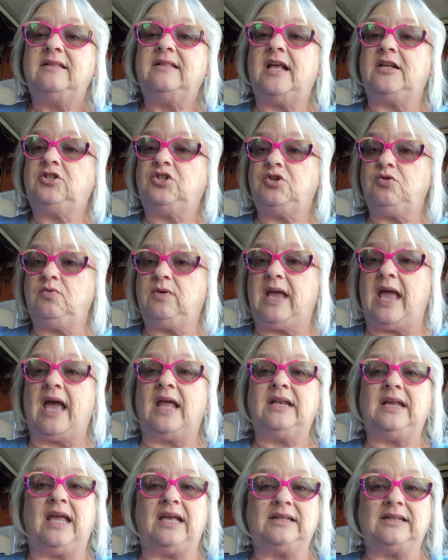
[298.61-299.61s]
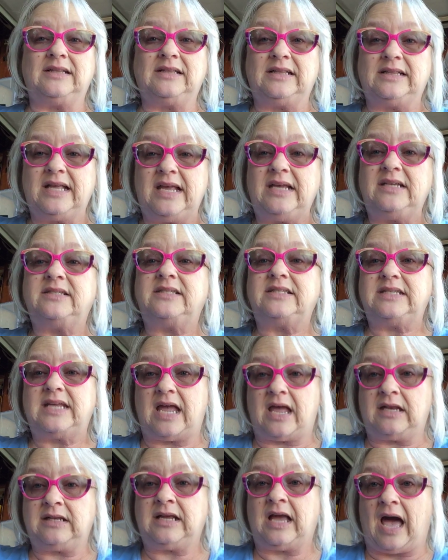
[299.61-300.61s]
that you get at least
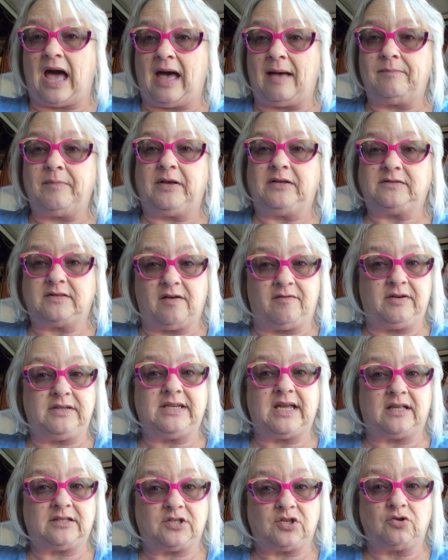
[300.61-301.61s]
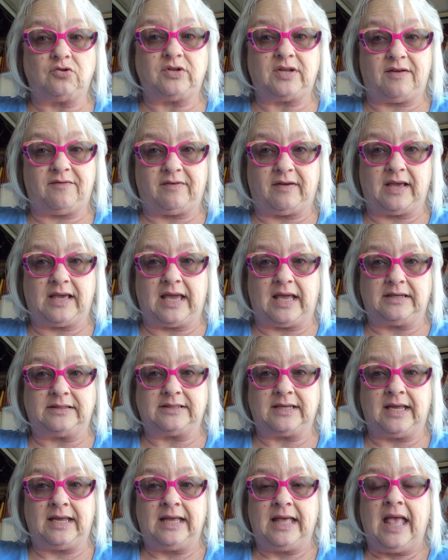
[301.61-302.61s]
10 copies of a death
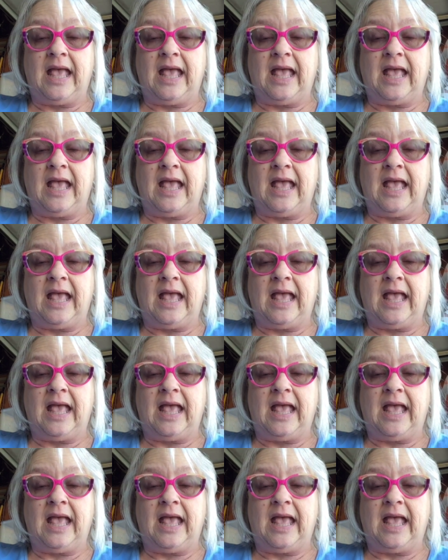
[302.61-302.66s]
certificate.